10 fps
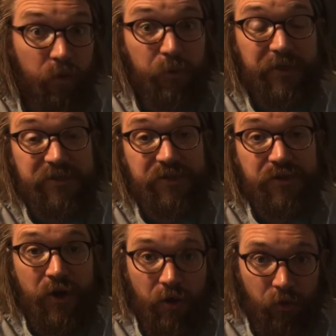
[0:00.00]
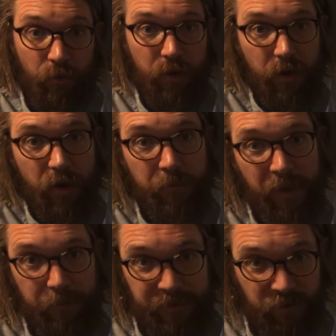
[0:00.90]
what do we need to know
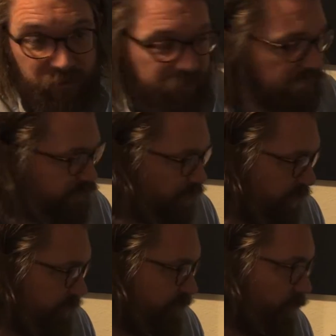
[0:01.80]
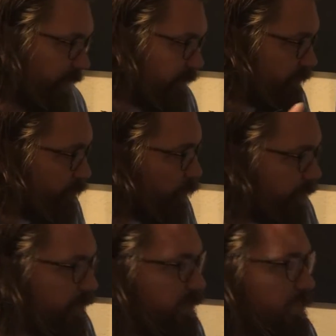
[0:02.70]
about parallel circuits? Okay, number one,